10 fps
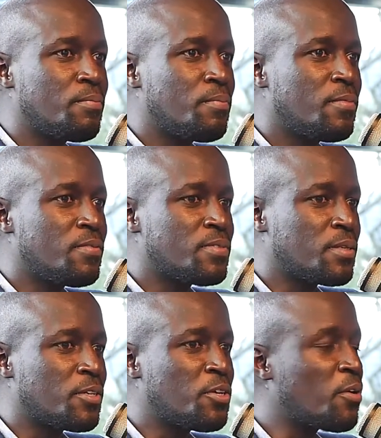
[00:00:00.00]

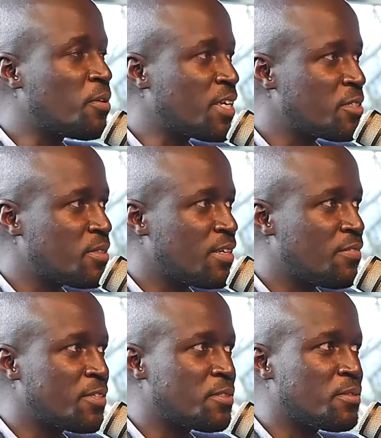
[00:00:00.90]
secure connection, a
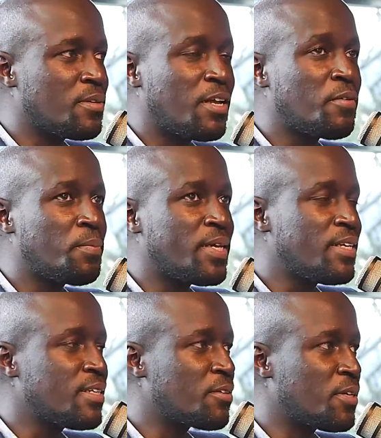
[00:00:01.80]
VPN
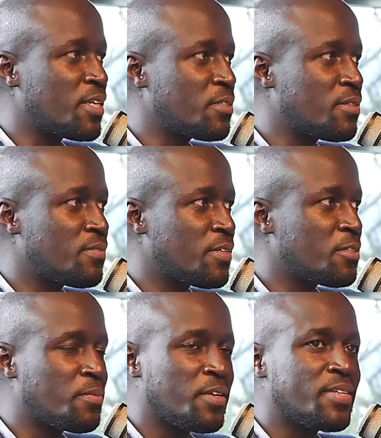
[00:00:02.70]
connection, virtual
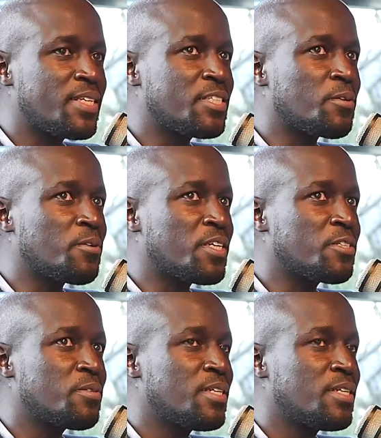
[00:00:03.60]
private network connection,